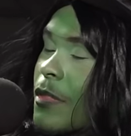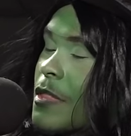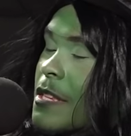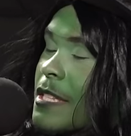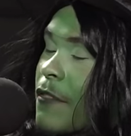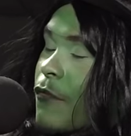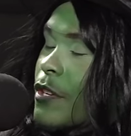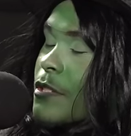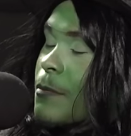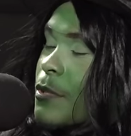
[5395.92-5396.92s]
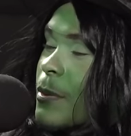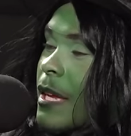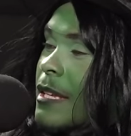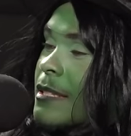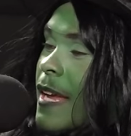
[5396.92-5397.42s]
the difference between
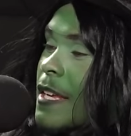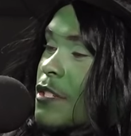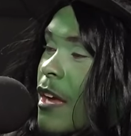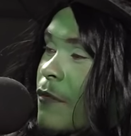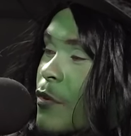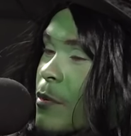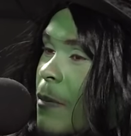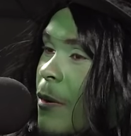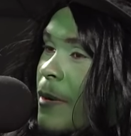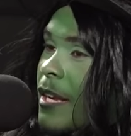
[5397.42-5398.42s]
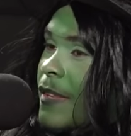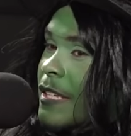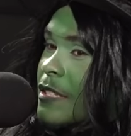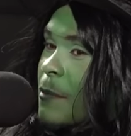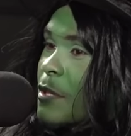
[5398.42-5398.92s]
like a deja vu moment and like
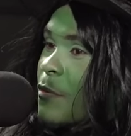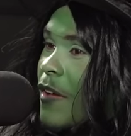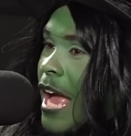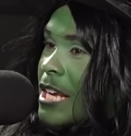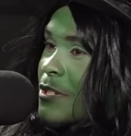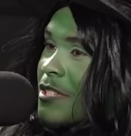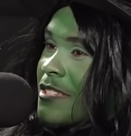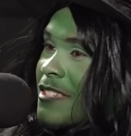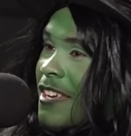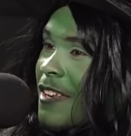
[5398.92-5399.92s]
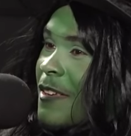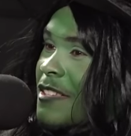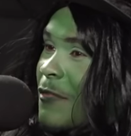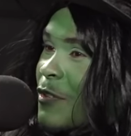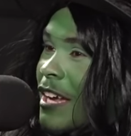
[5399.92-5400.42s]
something you've actually seen? Because
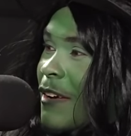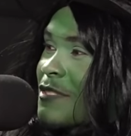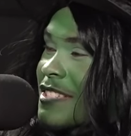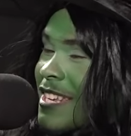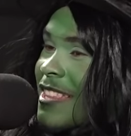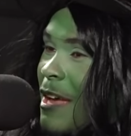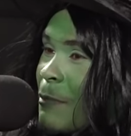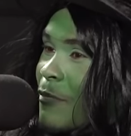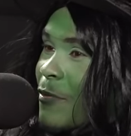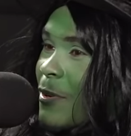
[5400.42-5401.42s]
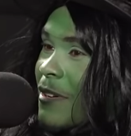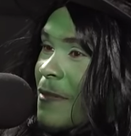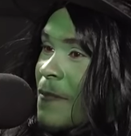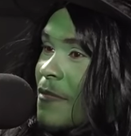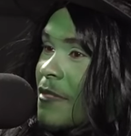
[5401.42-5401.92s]
I feel like I've seen that before.
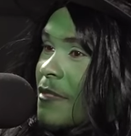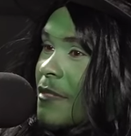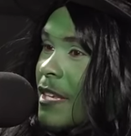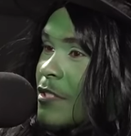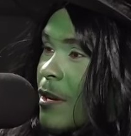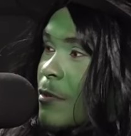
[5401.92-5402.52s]
Like someone